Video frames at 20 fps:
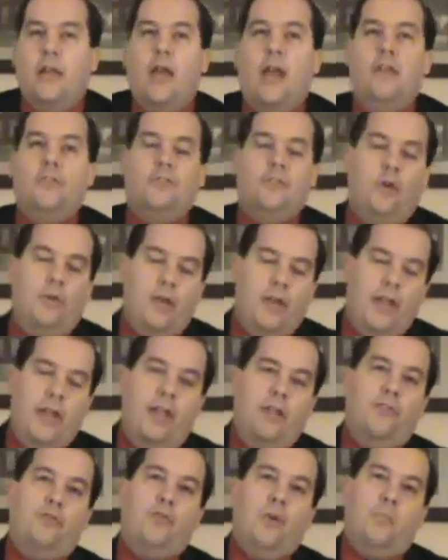And so
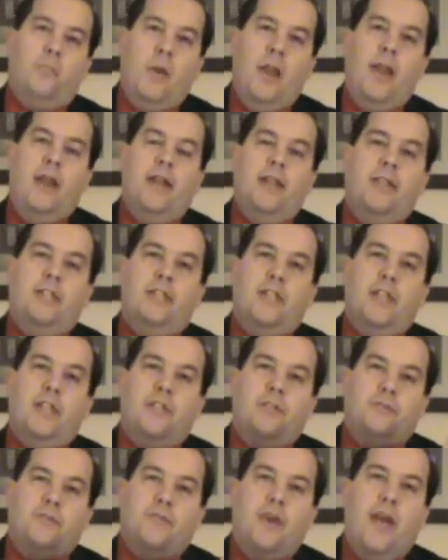his repentance
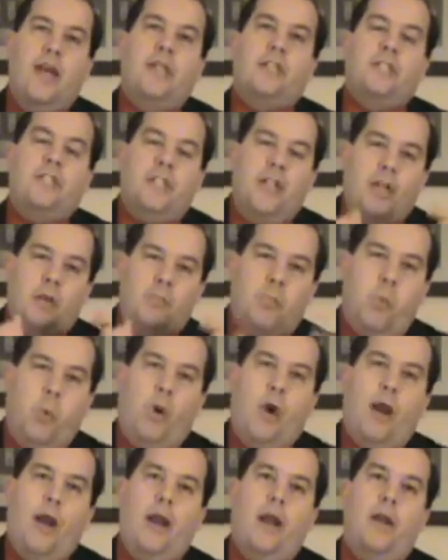is fasting,
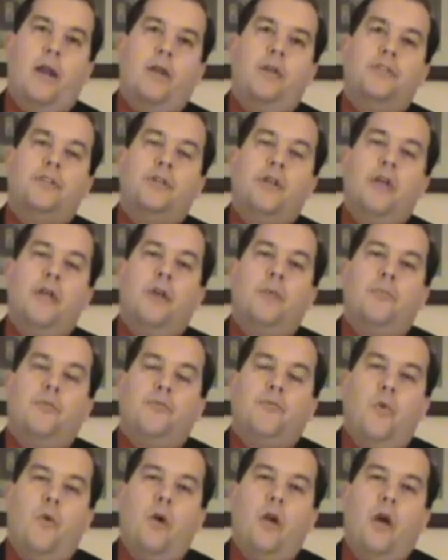prayers
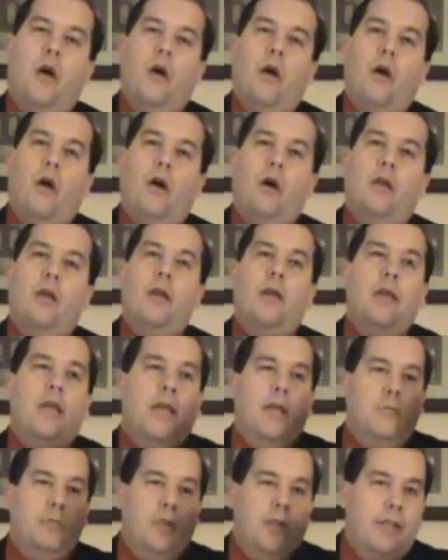before God.
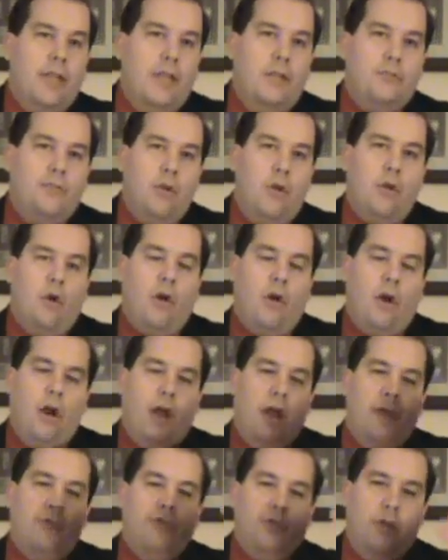He believes on
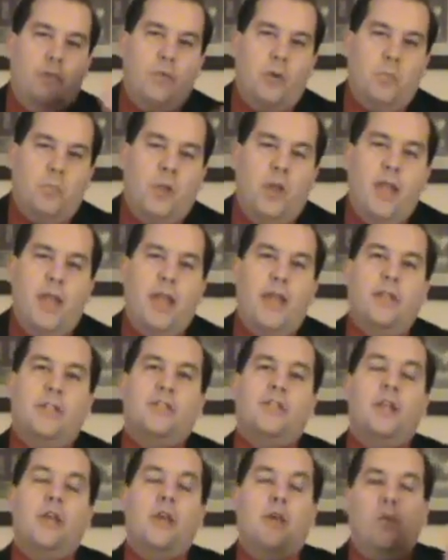Christ. He
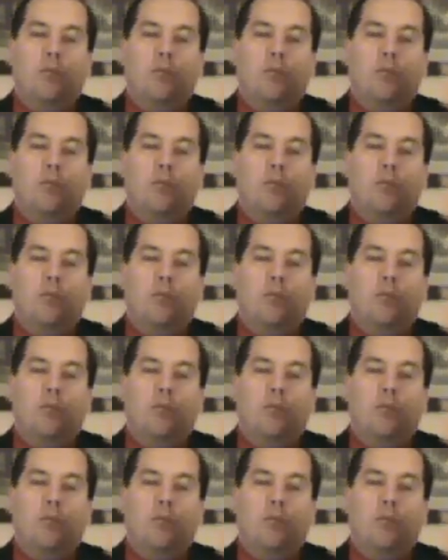repents.